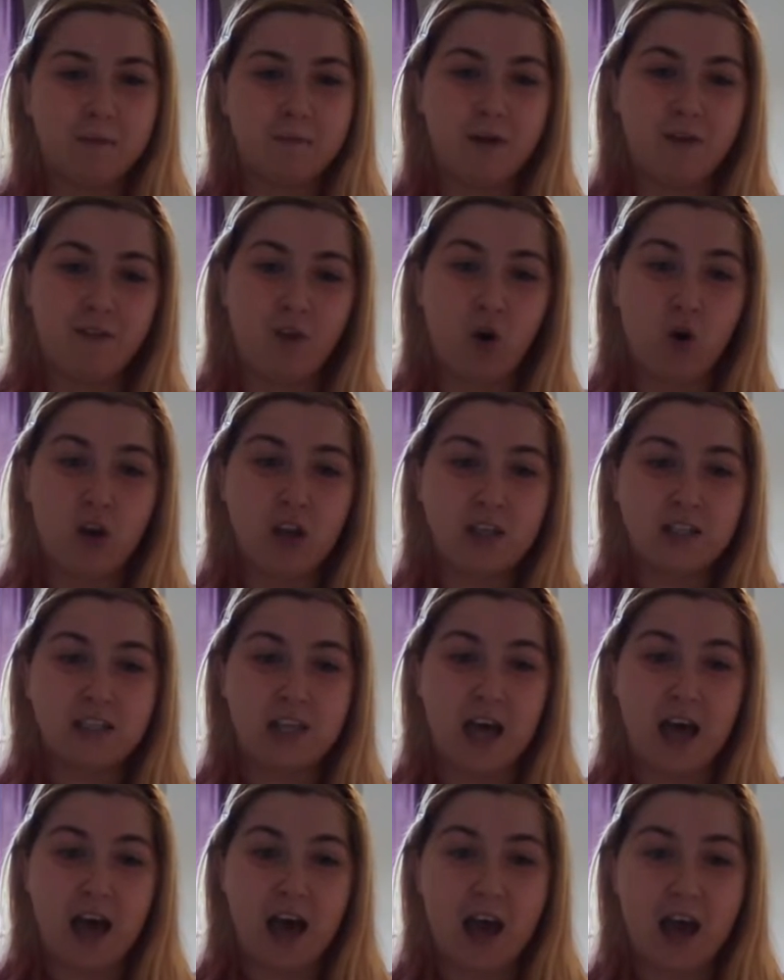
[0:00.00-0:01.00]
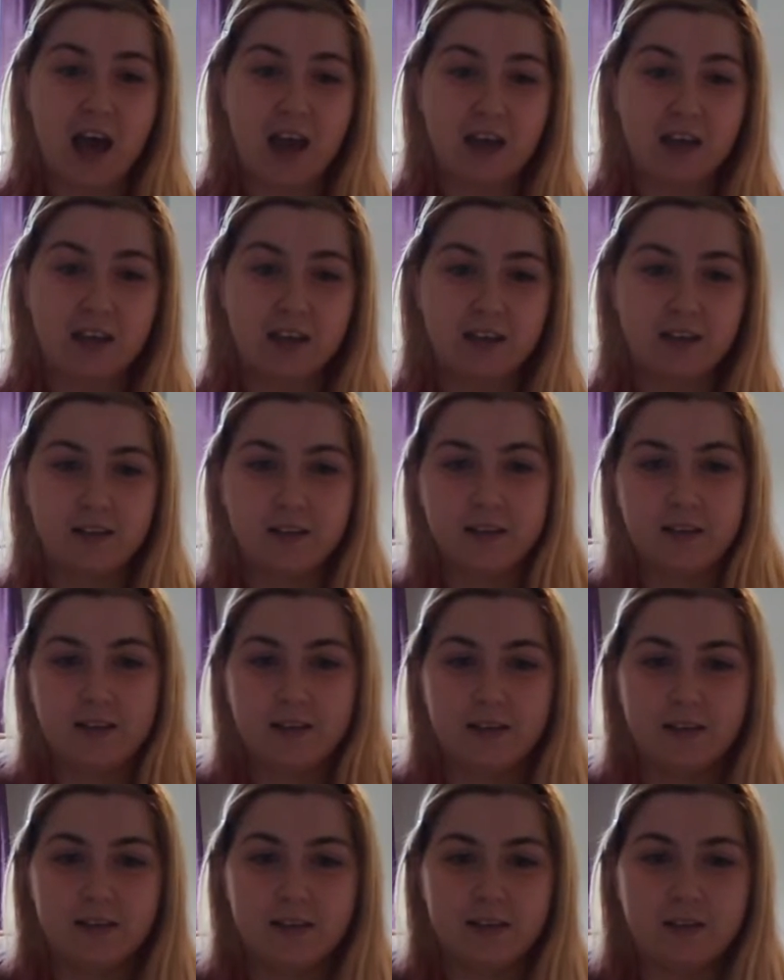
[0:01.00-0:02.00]
my voice like?
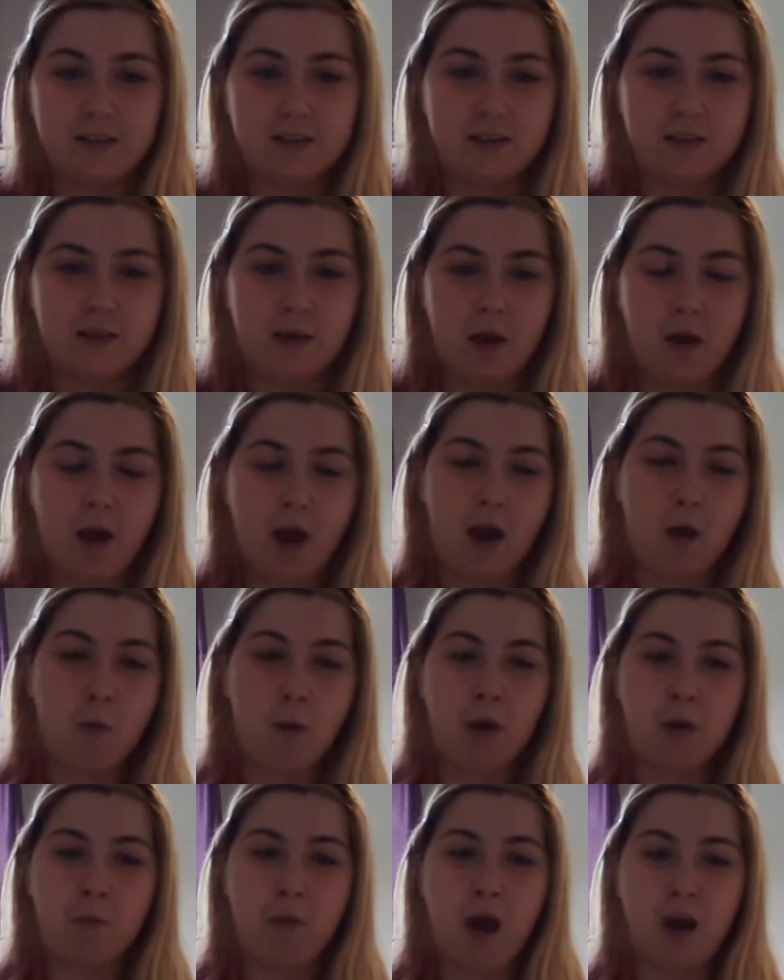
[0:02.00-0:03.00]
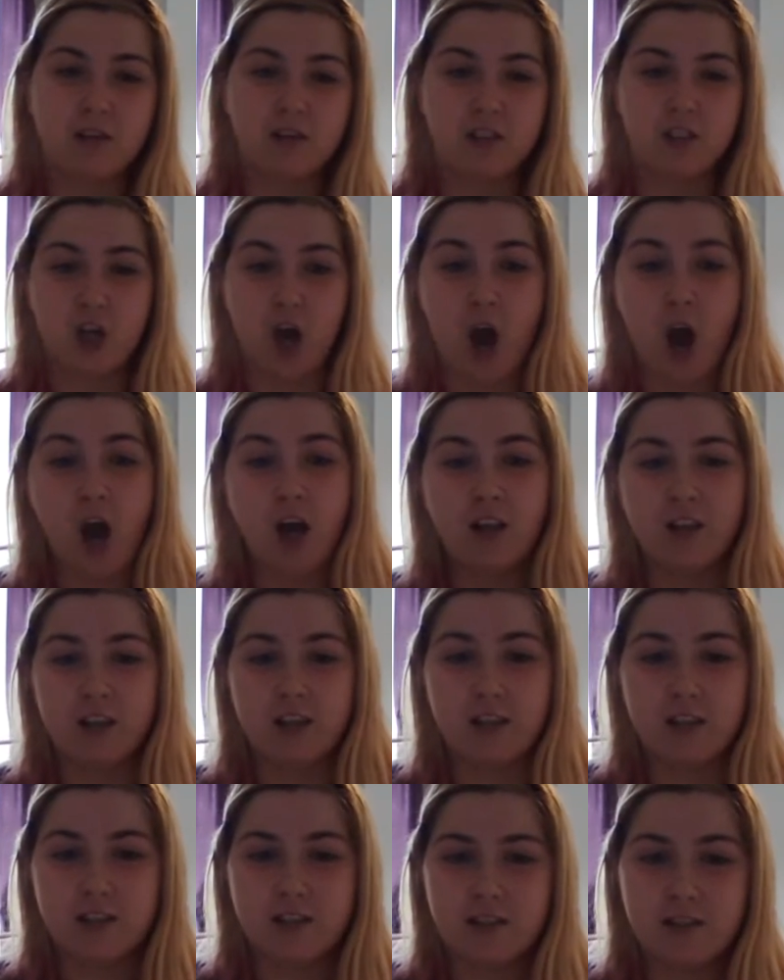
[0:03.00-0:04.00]
I want a box of
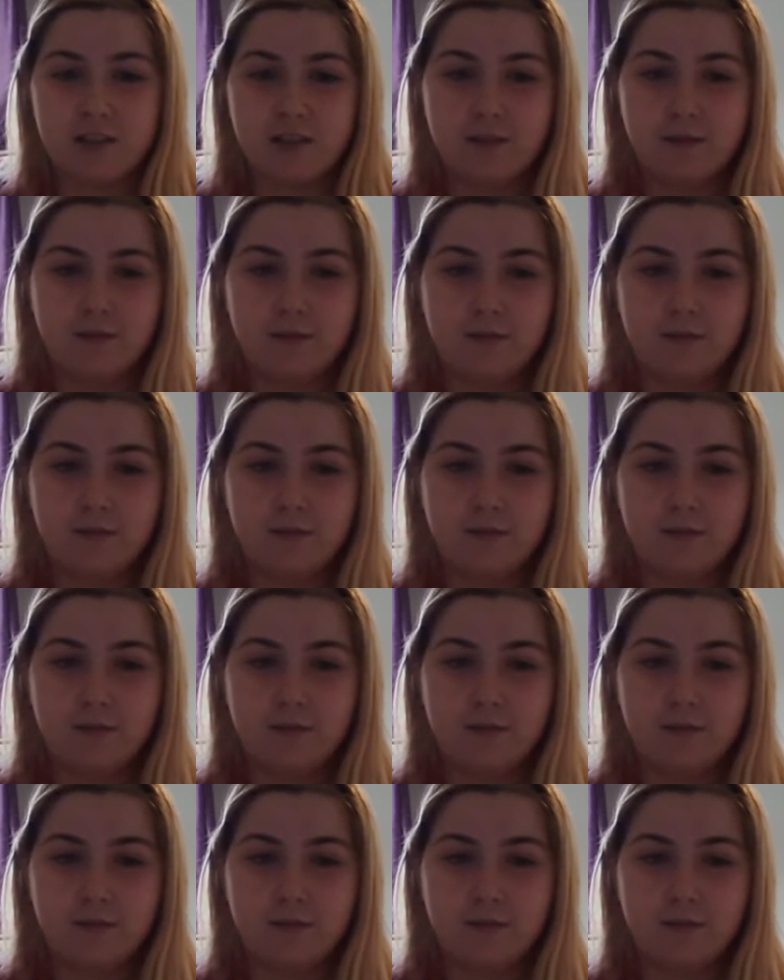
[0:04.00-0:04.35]
chocolates.